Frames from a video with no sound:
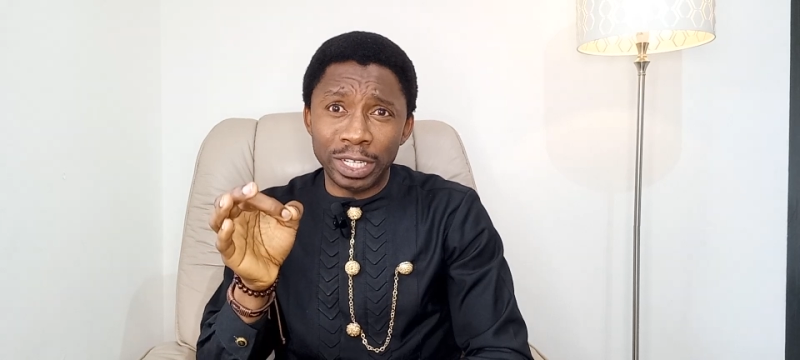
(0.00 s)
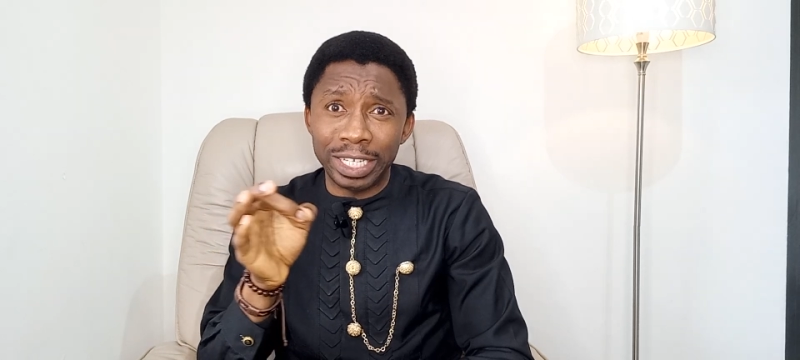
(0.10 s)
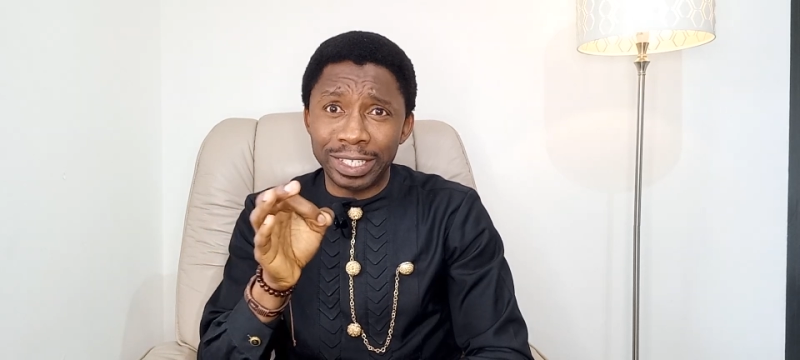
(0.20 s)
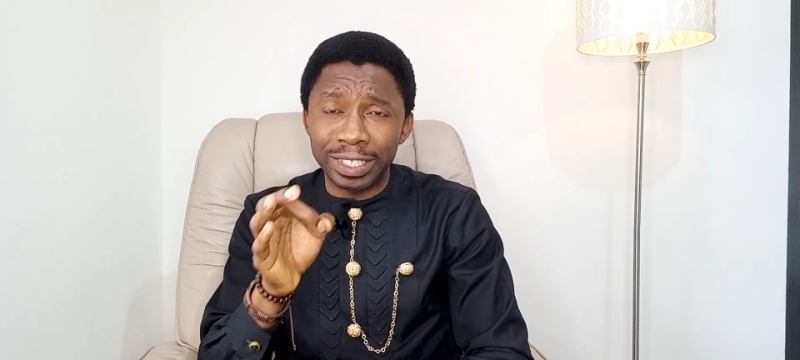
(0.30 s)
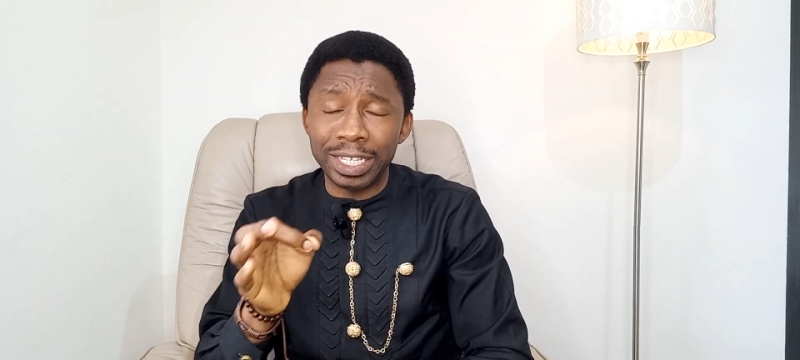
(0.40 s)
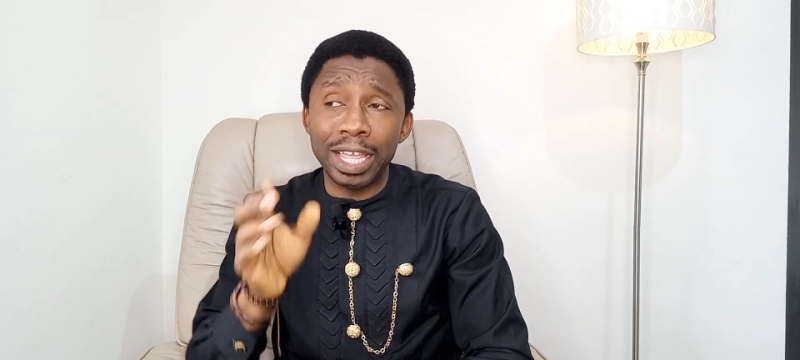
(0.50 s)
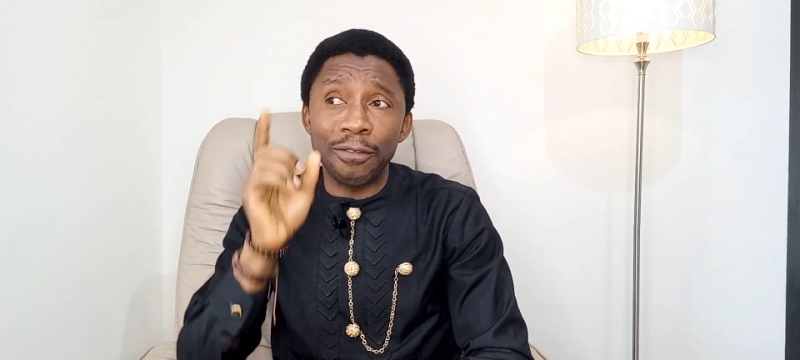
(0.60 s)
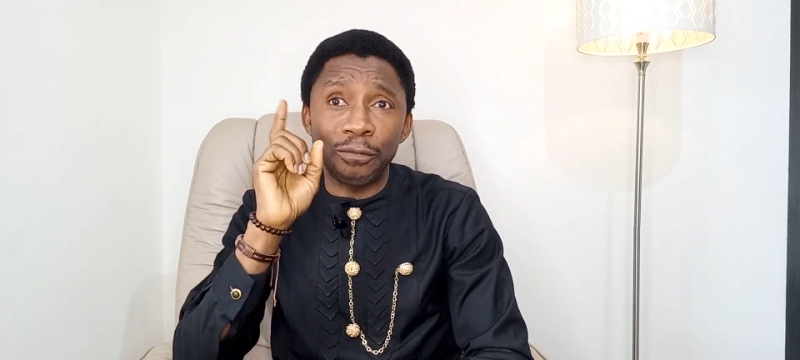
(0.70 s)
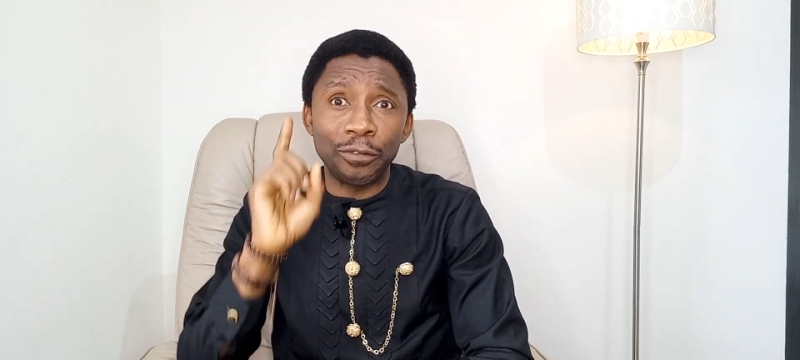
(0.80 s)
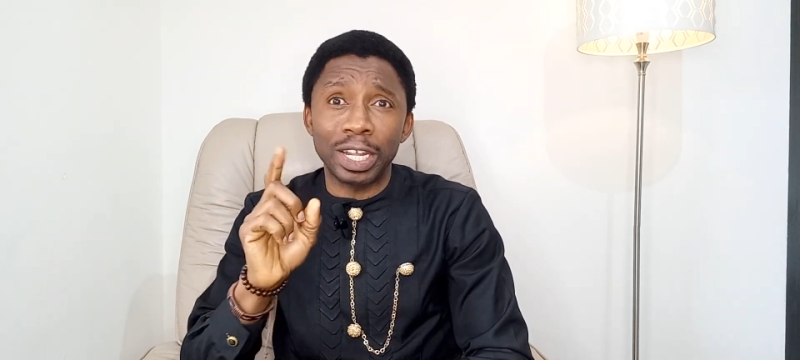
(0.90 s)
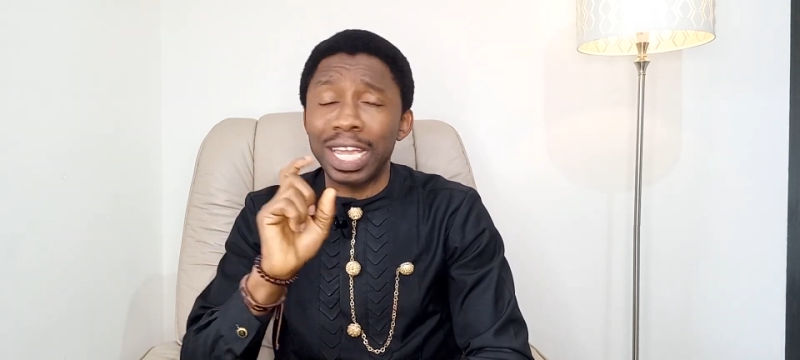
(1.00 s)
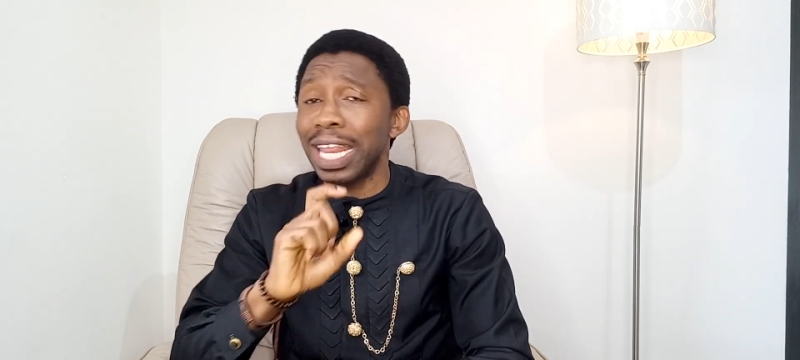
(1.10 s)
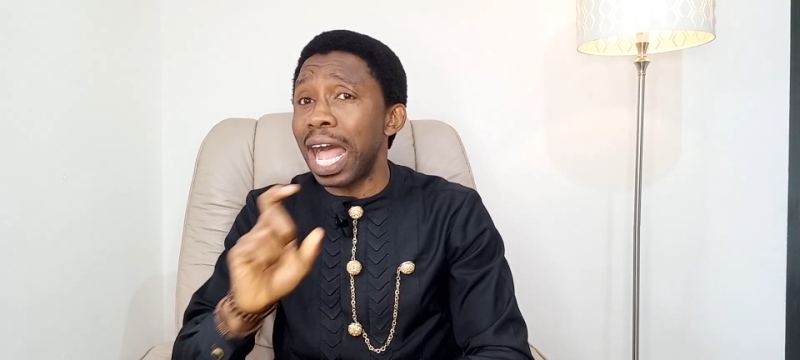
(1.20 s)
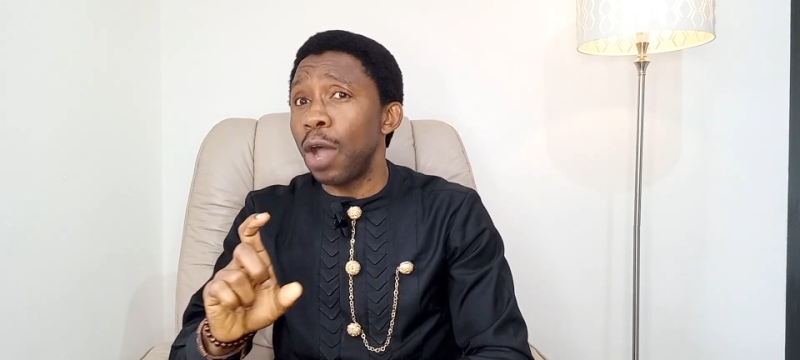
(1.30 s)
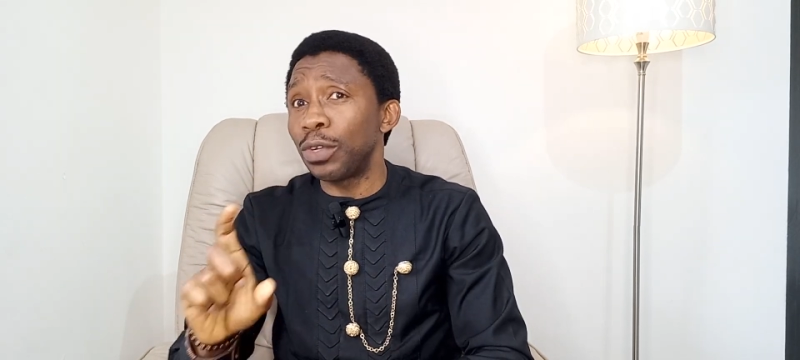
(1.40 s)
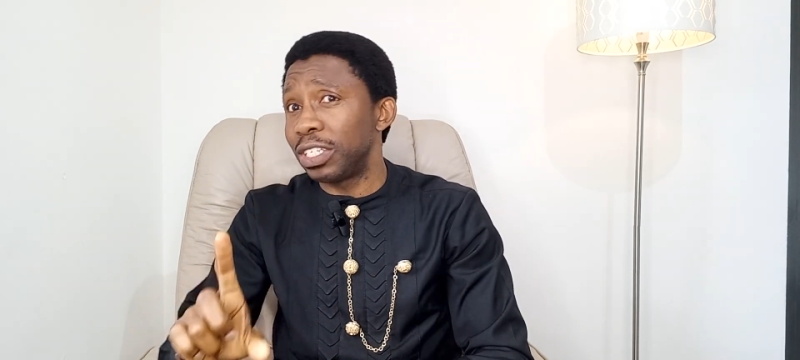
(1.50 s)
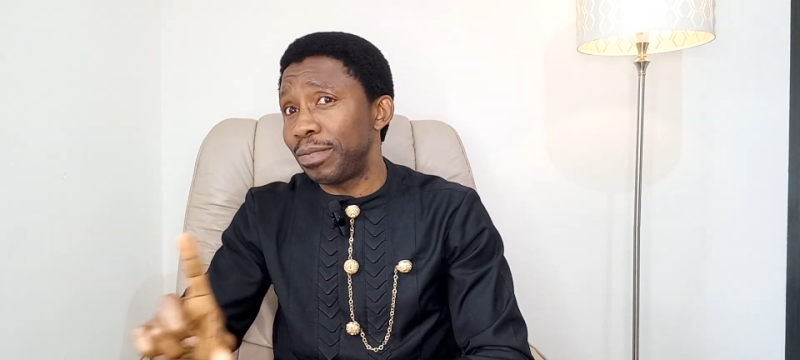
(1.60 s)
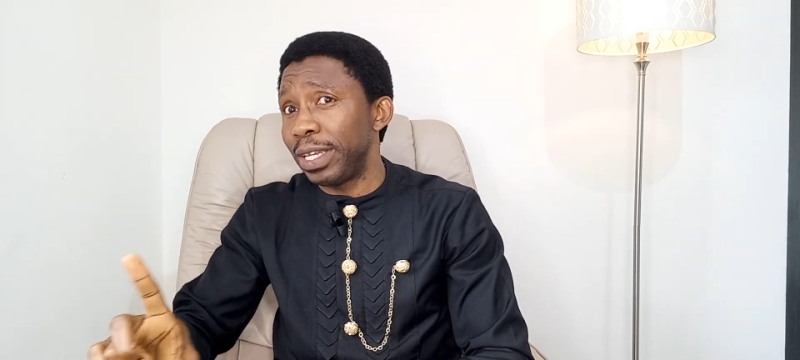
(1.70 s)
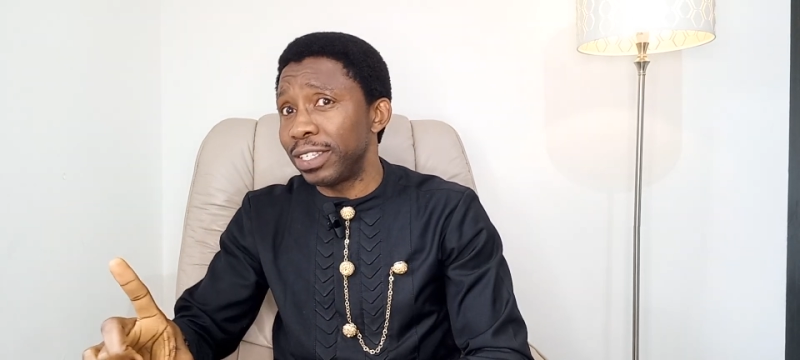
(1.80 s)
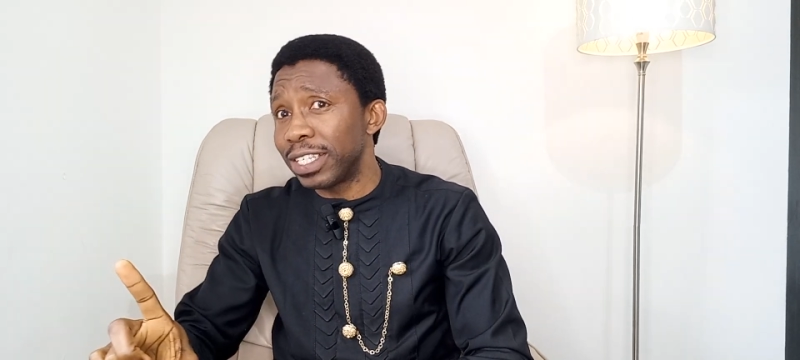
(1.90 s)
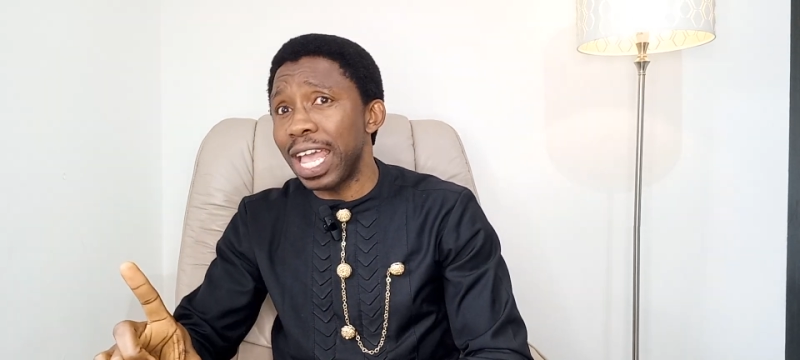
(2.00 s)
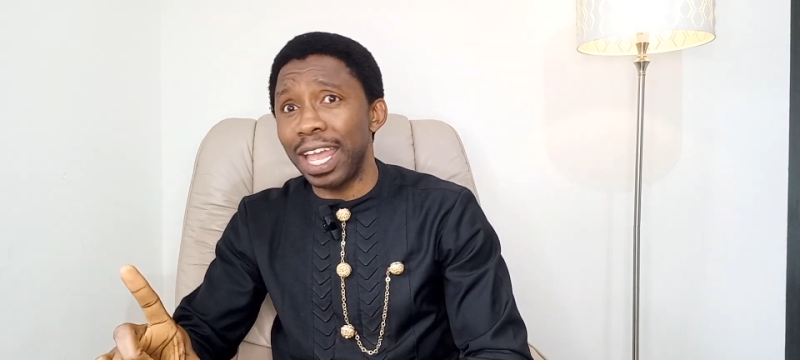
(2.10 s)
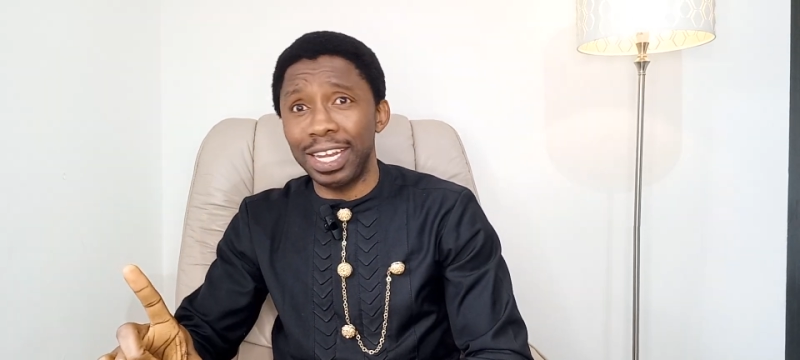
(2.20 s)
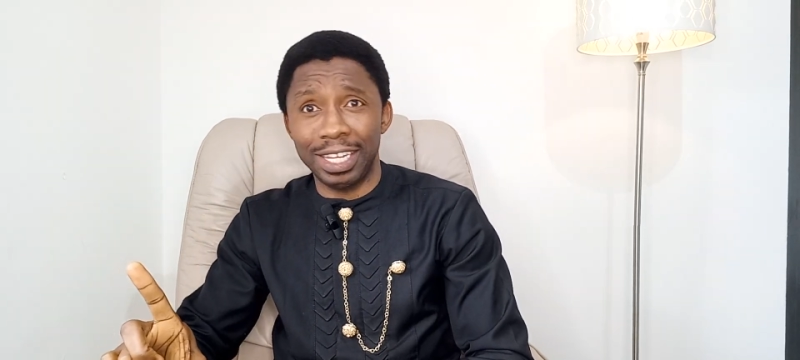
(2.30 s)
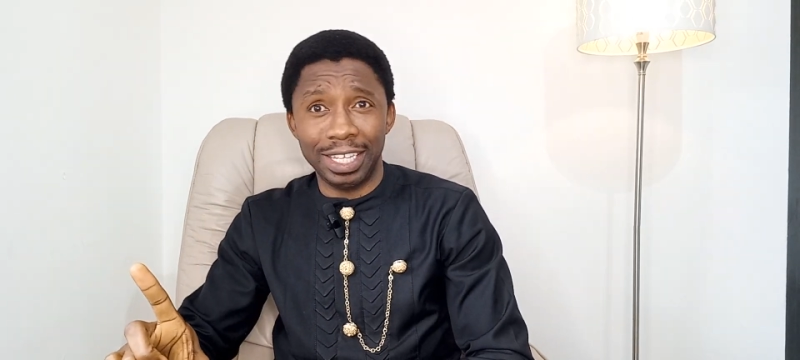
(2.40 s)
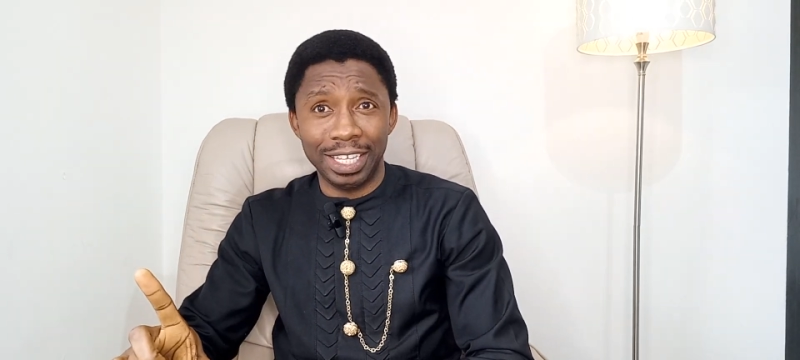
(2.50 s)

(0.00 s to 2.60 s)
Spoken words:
they're saying, forget how it is being said,